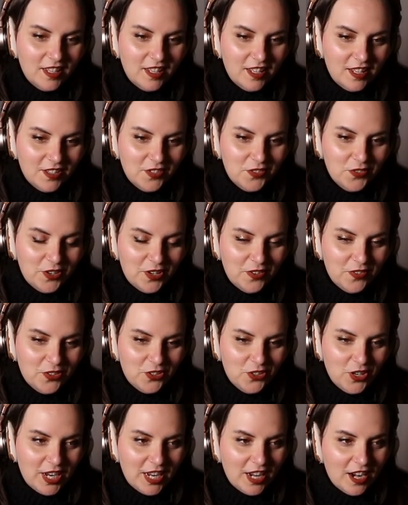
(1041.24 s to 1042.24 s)
it's really
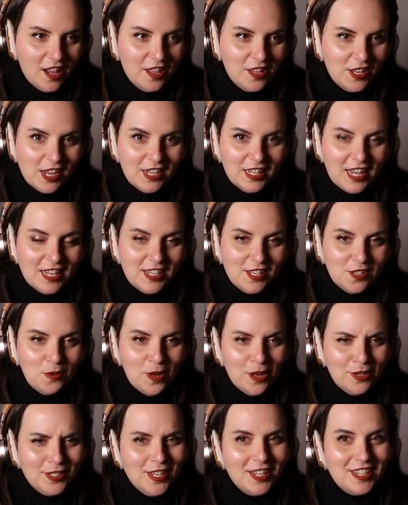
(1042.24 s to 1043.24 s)
frustrating. I, I, guess as
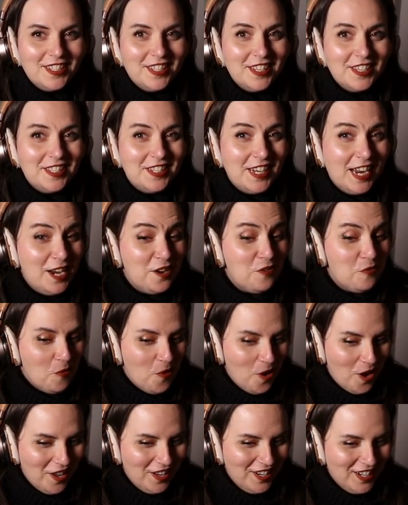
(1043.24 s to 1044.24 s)
well, it's like sustain
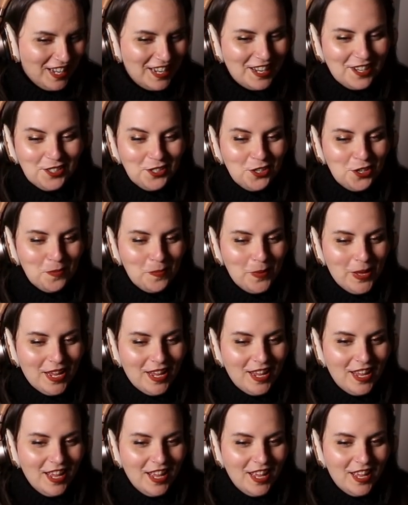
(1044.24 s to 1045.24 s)
what? Like, because you could be